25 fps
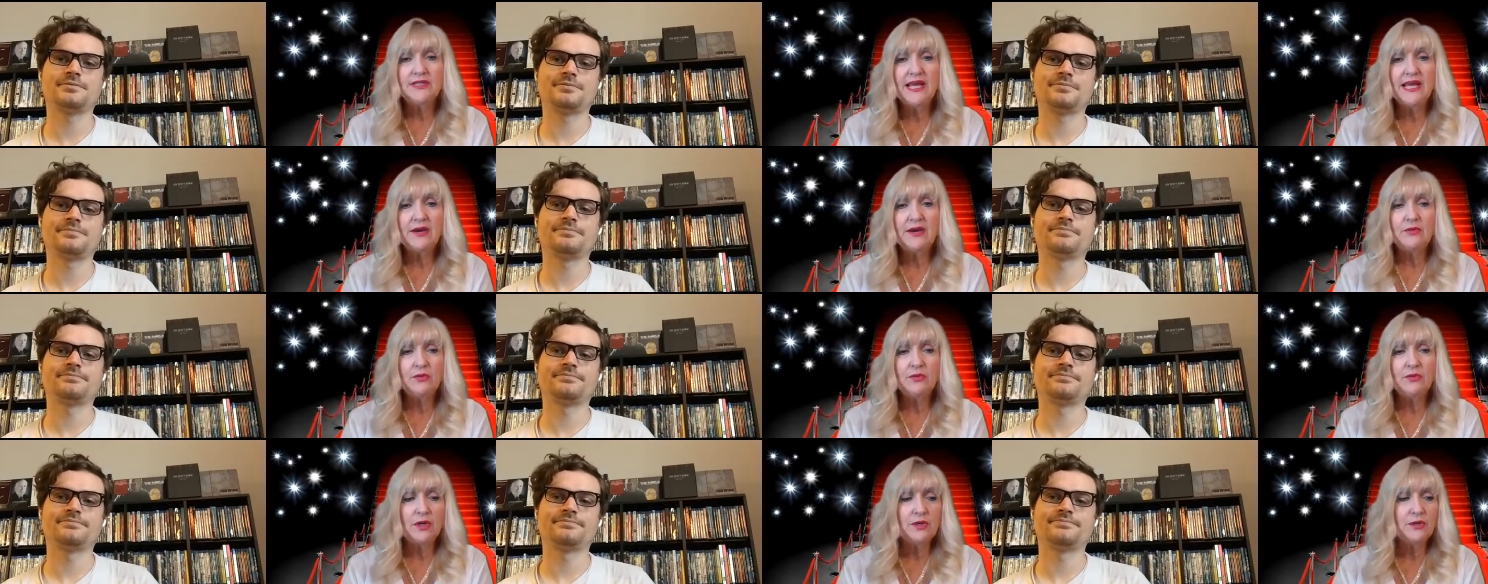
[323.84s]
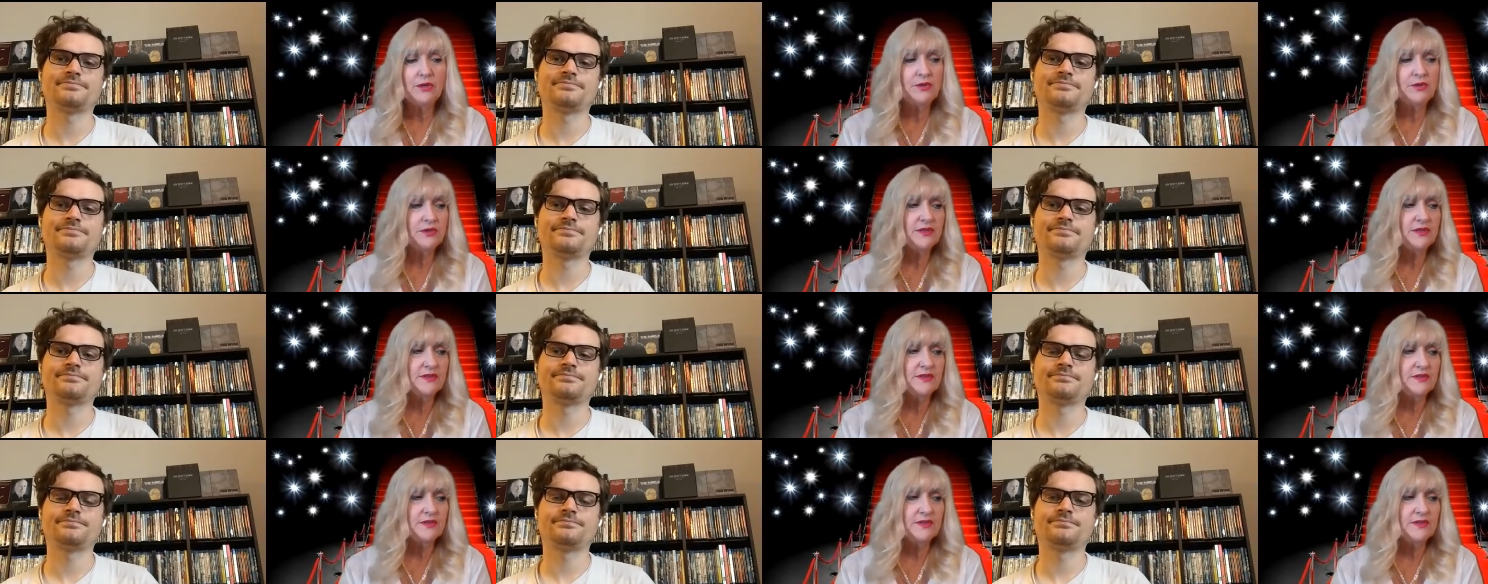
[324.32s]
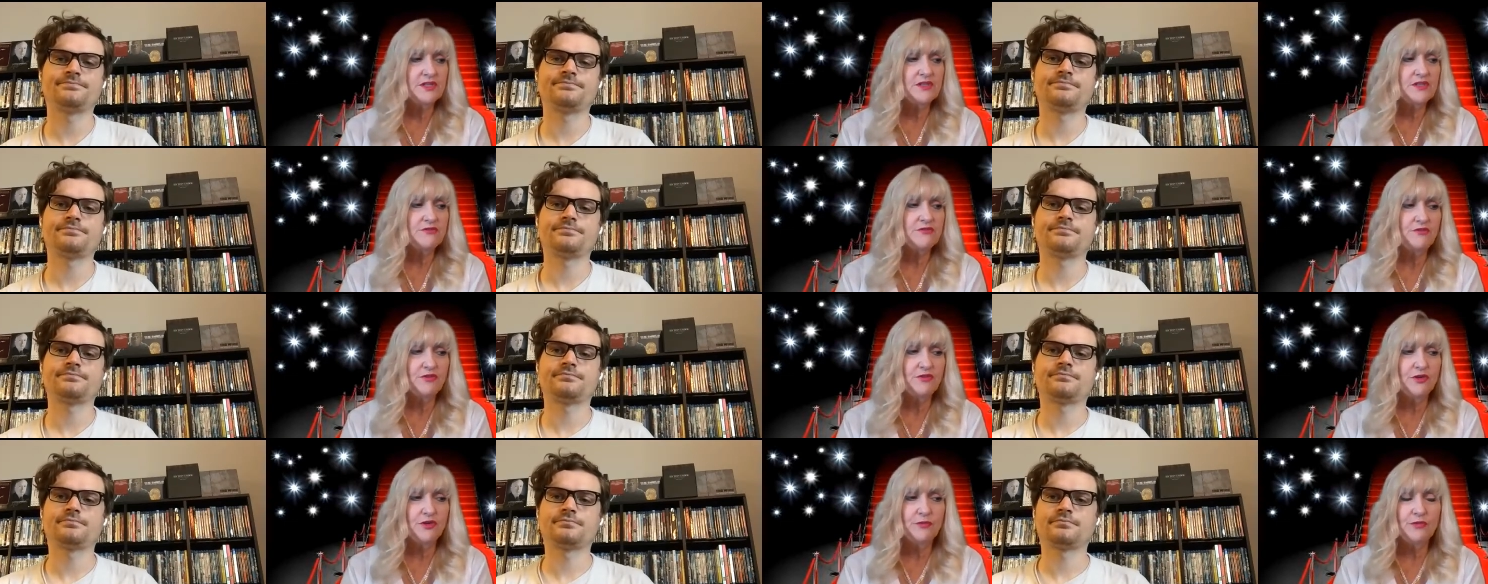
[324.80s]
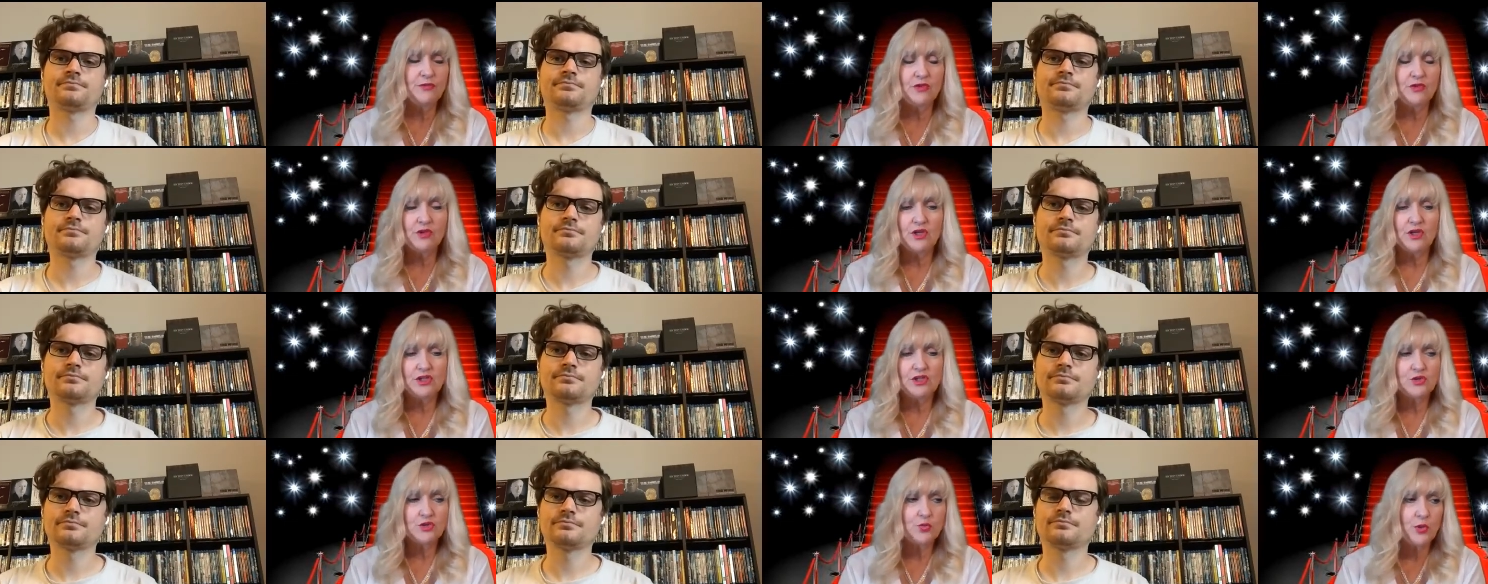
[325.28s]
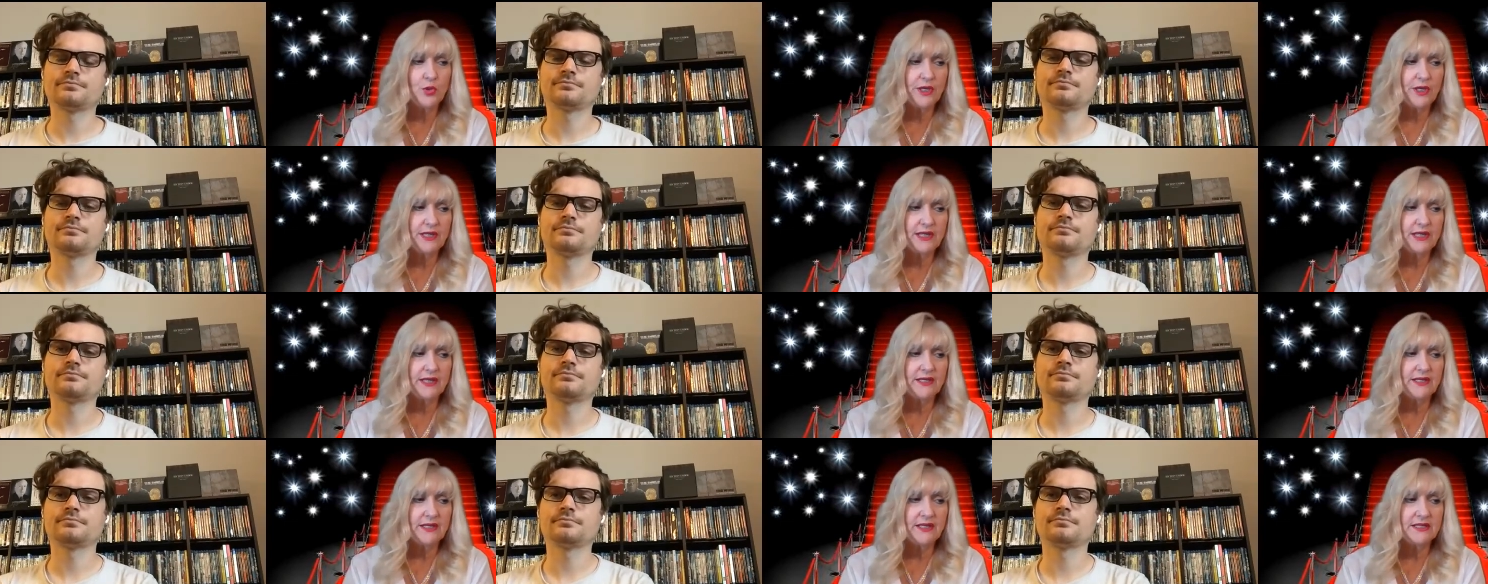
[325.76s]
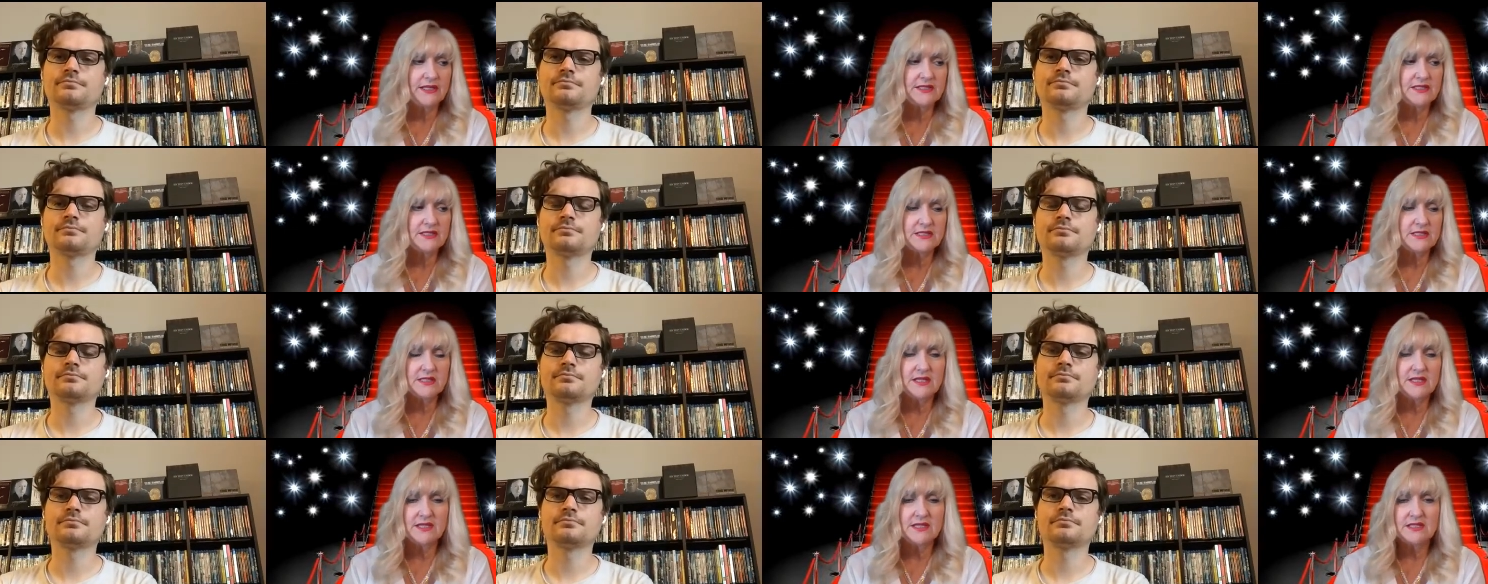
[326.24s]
Speaker 1: now uh, this film The Lost Weekend is